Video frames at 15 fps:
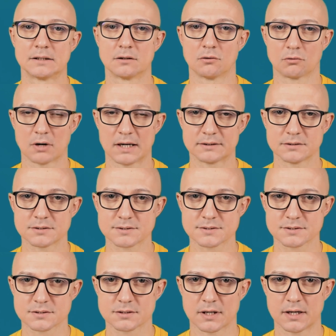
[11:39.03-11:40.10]
or
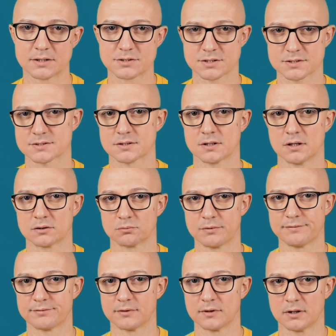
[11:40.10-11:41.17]
others, and just start
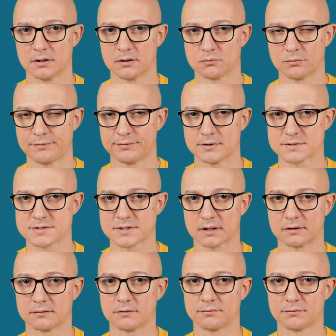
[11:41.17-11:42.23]
with the
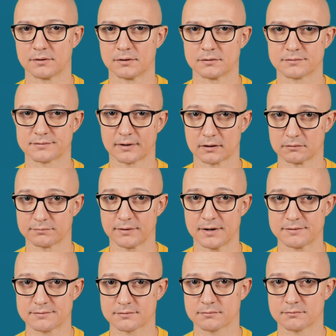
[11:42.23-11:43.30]
second
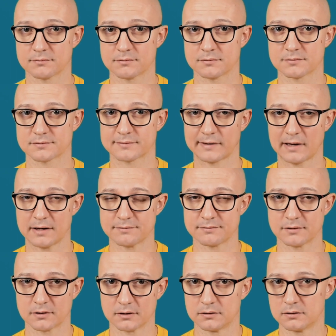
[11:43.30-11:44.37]
phase,
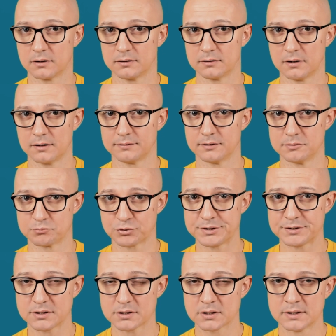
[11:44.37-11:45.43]
slicing and then
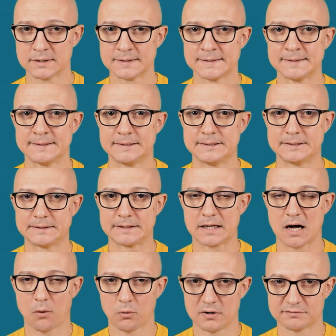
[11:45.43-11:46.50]
printing.
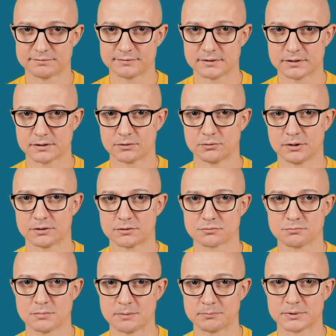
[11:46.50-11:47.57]
However, you need to
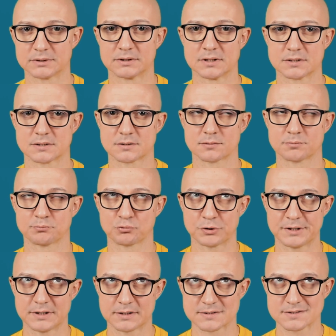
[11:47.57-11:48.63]
remember that
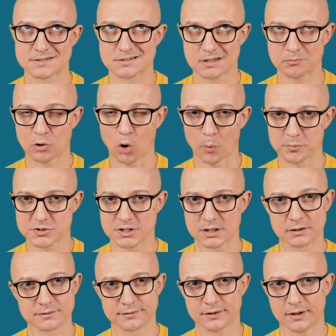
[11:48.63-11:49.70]
printing some
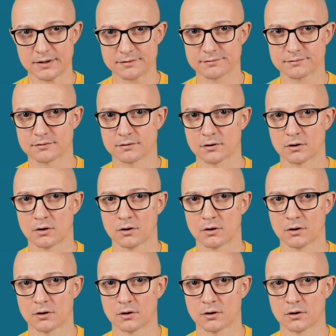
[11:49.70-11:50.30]
objects is